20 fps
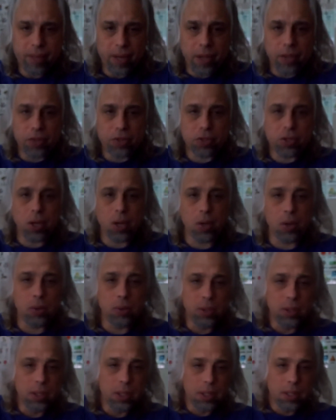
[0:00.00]

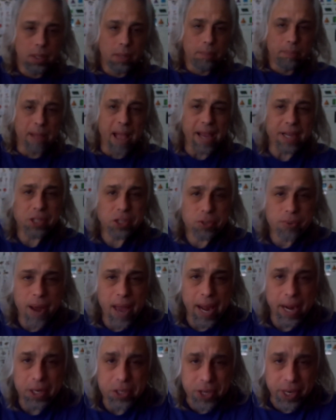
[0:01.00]
So, my
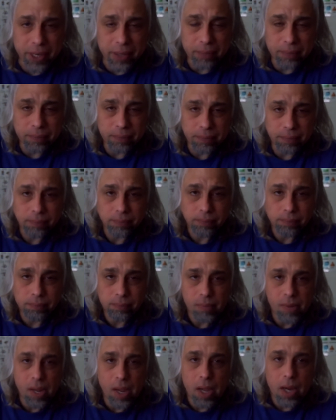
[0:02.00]
strategy.
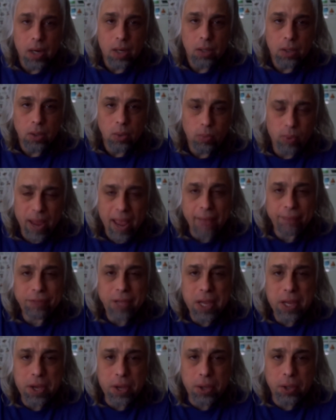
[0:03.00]
We have
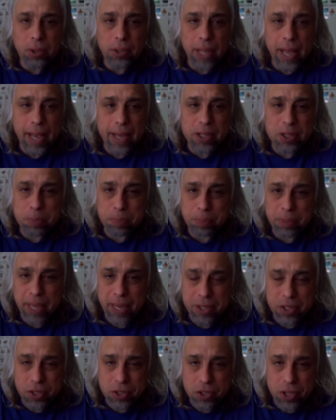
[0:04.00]
to utilize
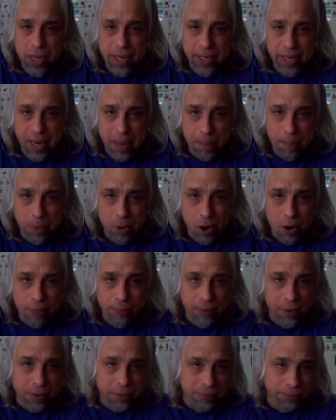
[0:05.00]
places like
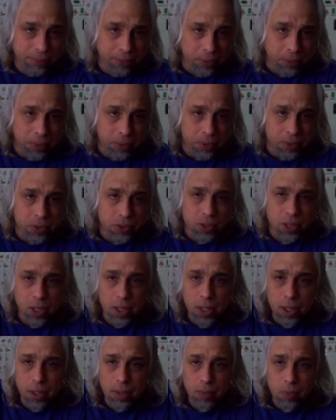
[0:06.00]
Imperfect Foods,
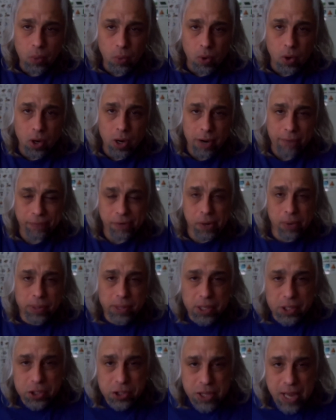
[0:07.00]
or if you're in
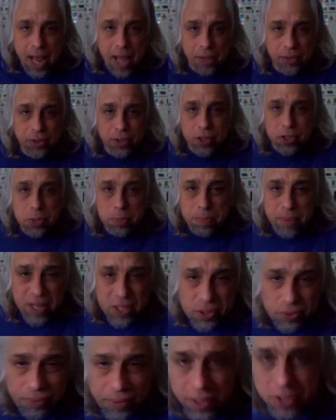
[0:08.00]
the South, there's
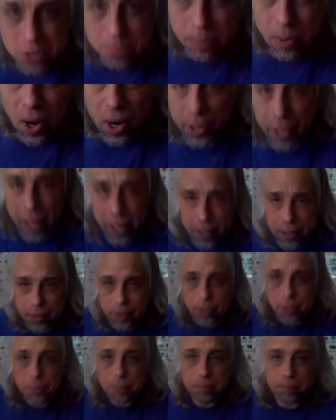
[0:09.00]
Misfits Market.
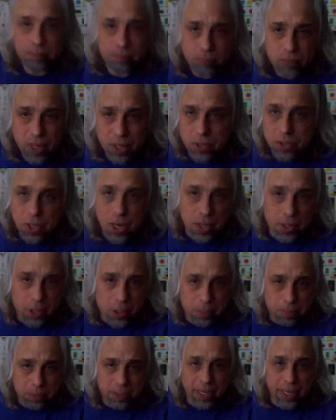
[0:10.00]
There's
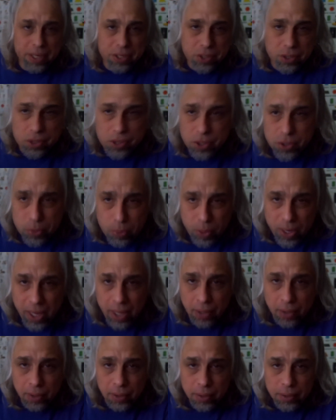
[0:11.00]
other places as
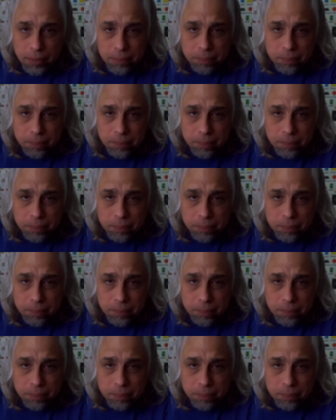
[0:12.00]
well.